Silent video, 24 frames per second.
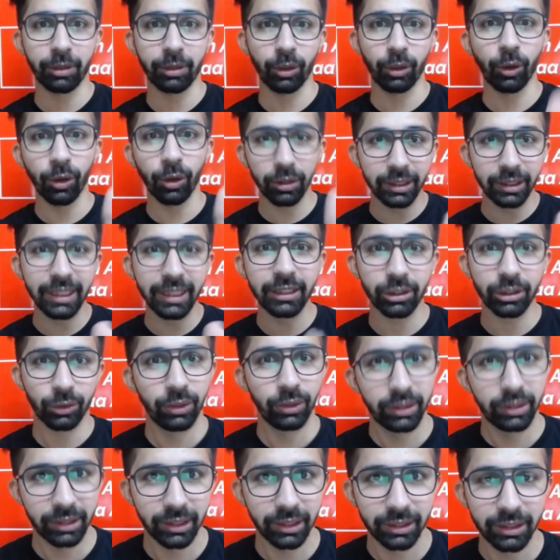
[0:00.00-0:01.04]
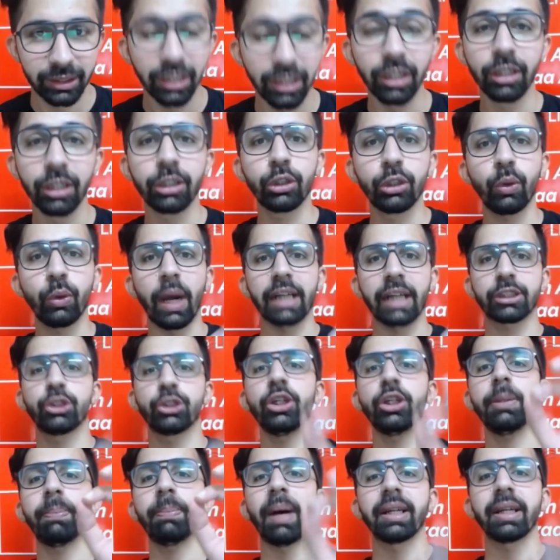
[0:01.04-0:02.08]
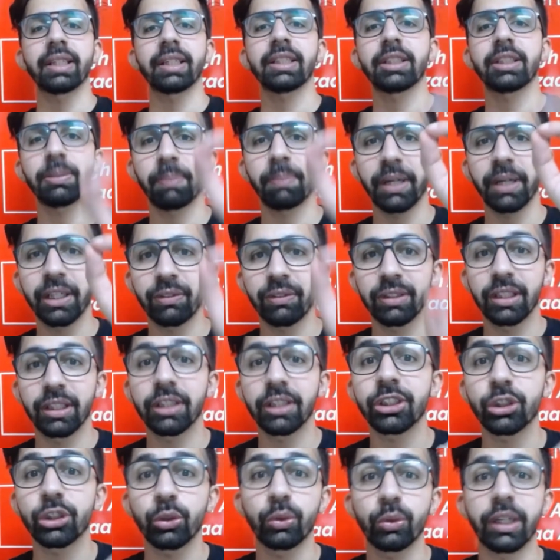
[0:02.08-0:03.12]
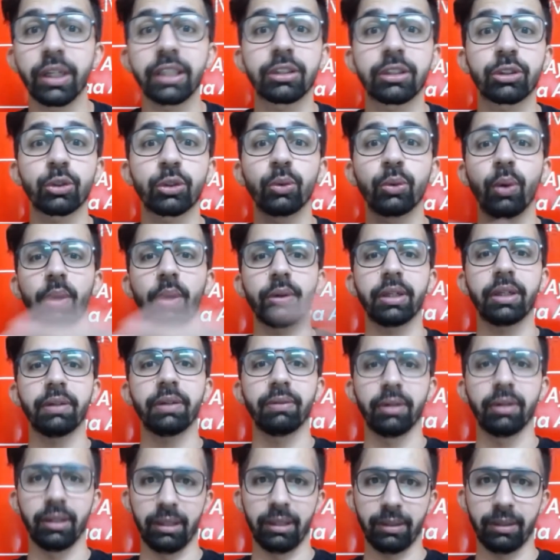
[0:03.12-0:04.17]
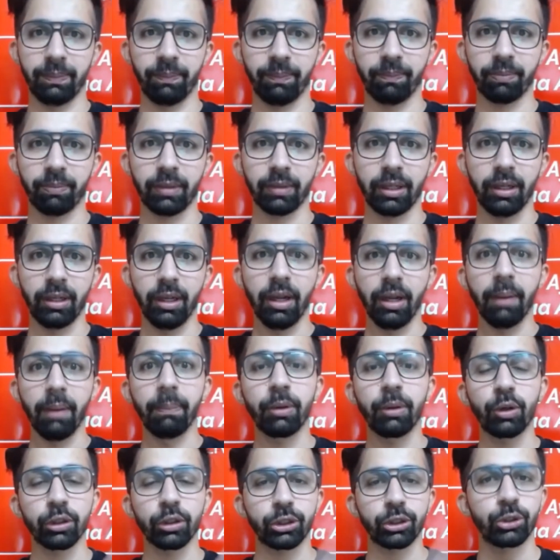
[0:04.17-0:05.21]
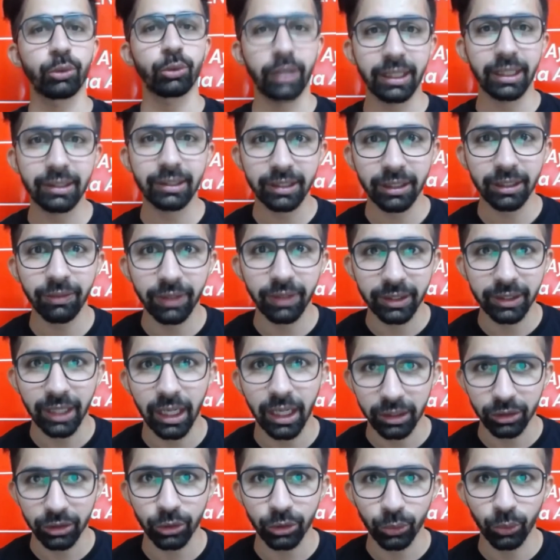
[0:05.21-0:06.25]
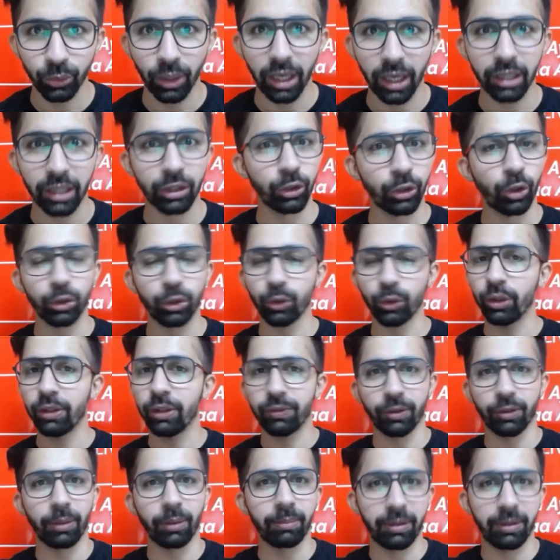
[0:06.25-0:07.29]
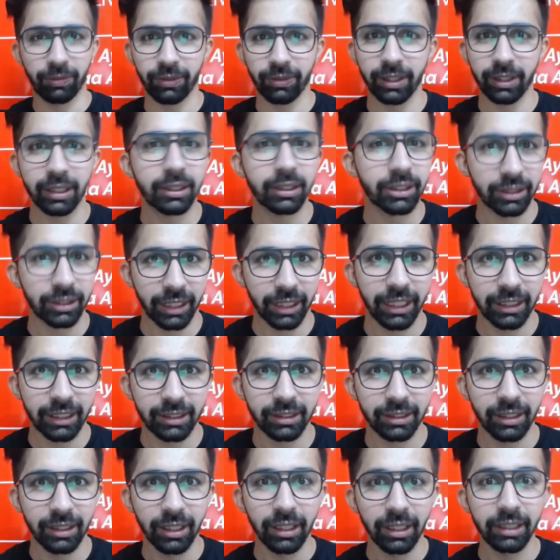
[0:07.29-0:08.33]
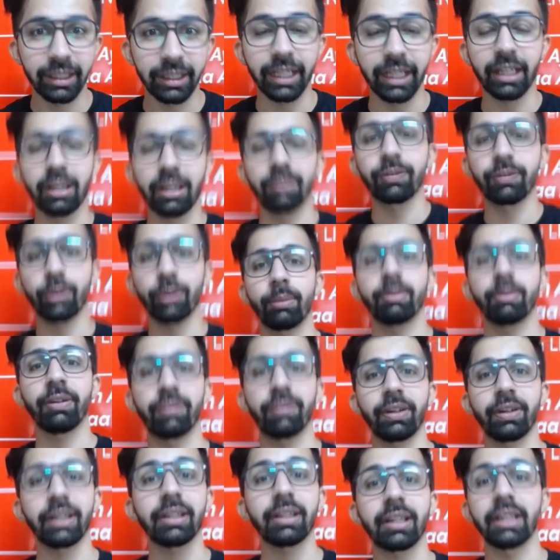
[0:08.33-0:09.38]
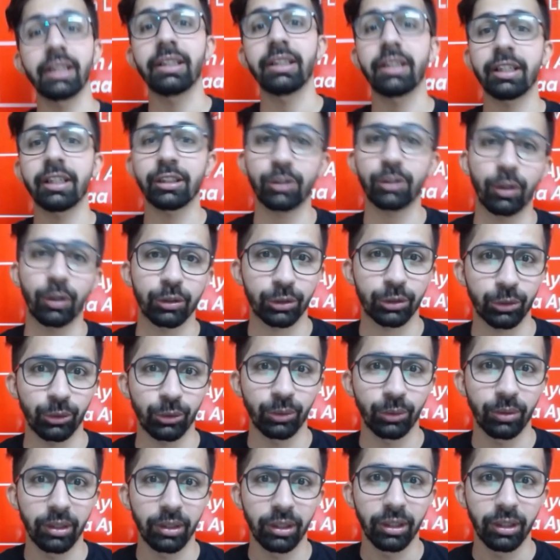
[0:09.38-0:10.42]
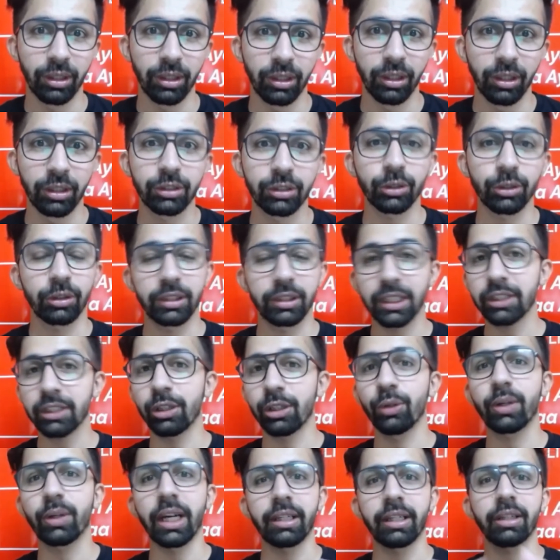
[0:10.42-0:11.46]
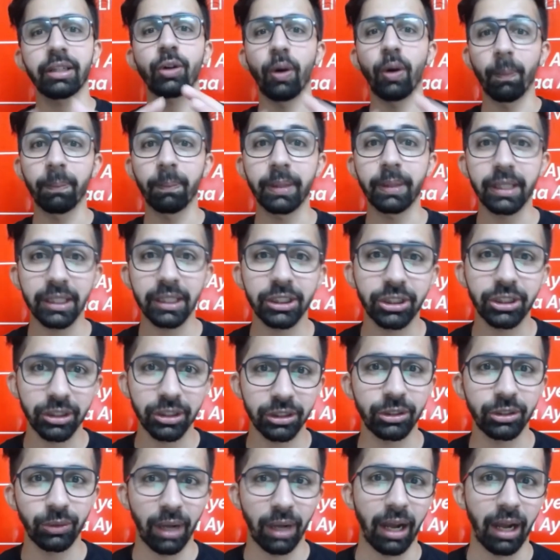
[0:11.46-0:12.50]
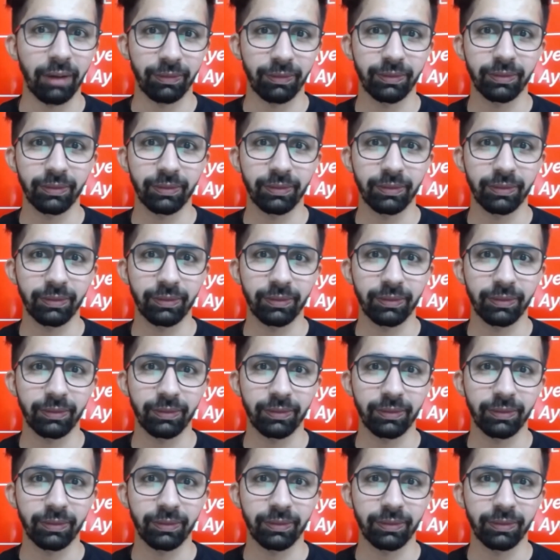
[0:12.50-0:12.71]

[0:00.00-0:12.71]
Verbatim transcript: all these quizzes, you actually participate with the students throughout the world. Because students in Vedantu are not only from different states, they come from different countries also. So just look at the competition you have.